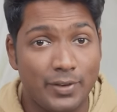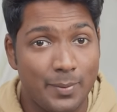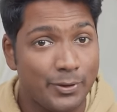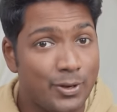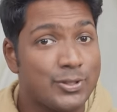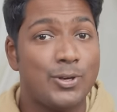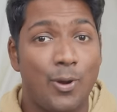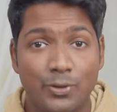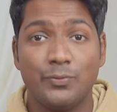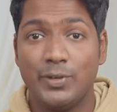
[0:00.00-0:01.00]
come across a
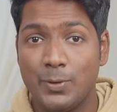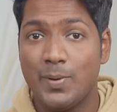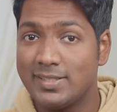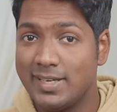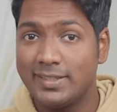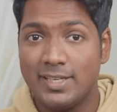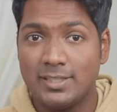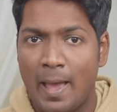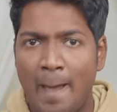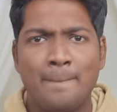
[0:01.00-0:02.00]
lot of video ads like
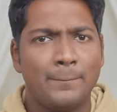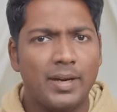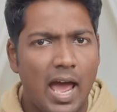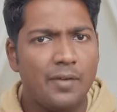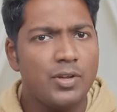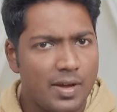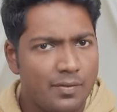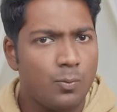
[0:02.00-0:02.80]
this, but have you ever